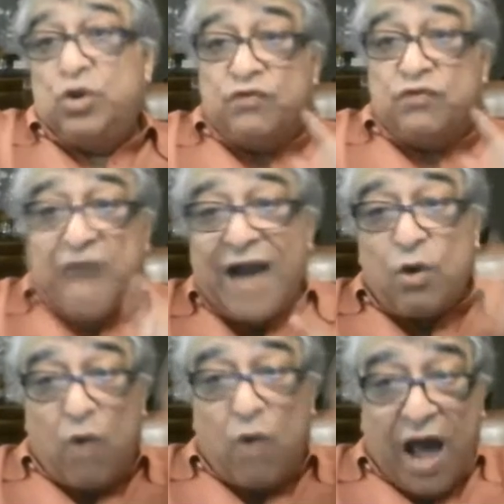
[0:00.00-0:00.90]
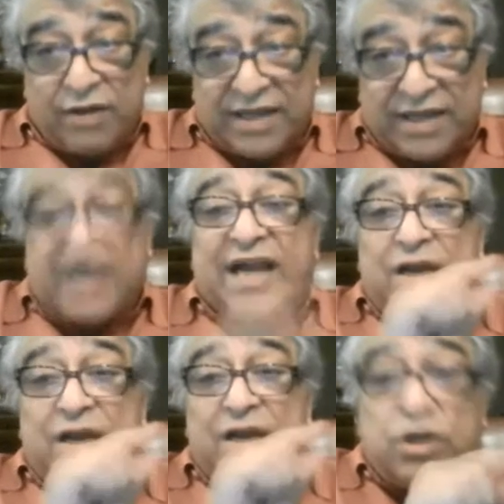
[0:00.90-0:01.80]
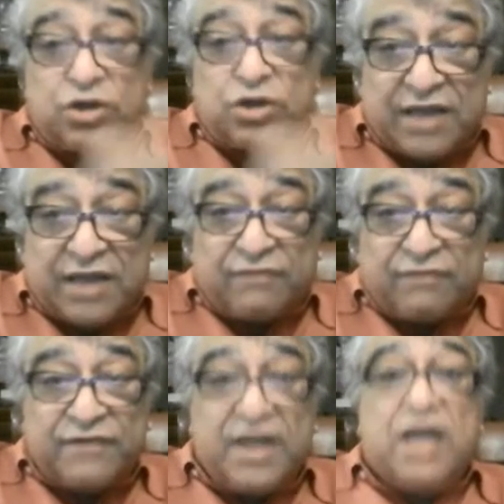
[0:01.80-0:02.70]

You've got to go out there and learn it yourself.